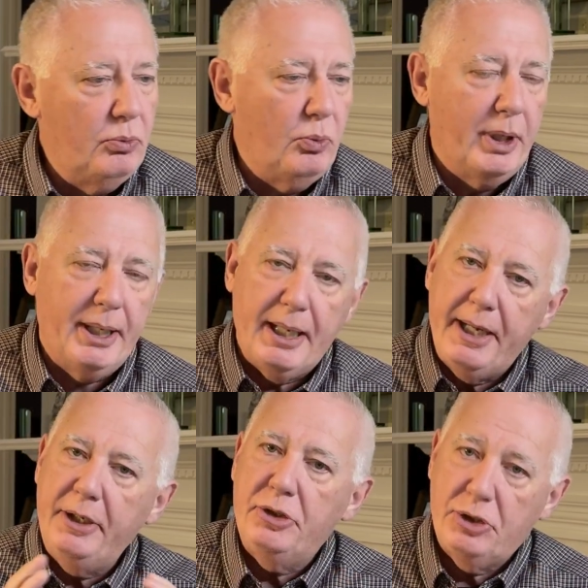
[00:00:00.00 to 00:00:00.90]
when I got
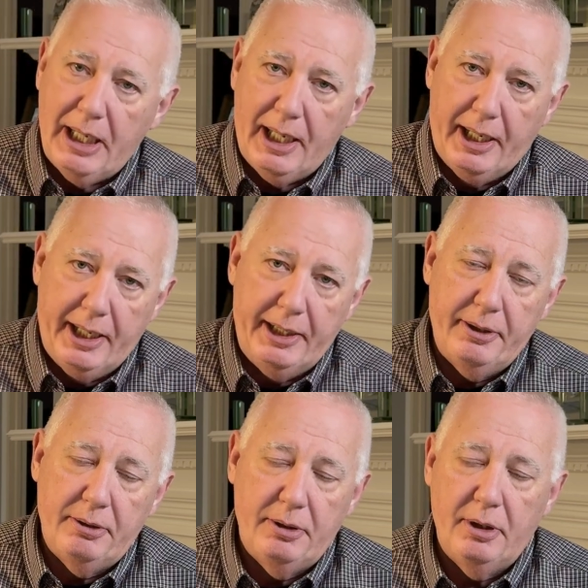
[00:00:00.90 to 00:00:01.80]
inside,
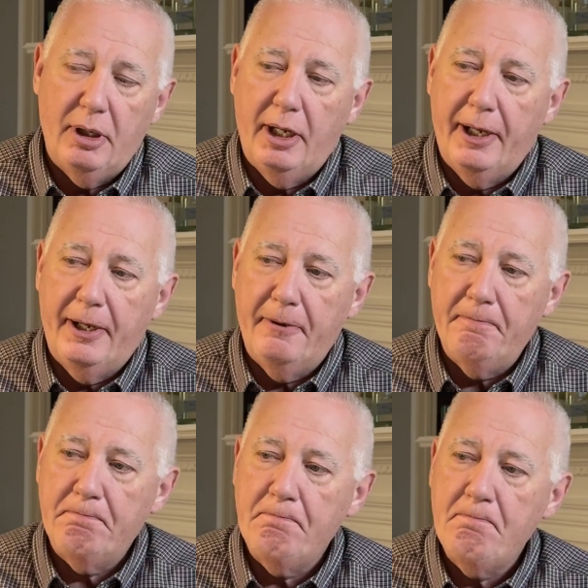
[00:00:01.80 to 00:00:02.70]
I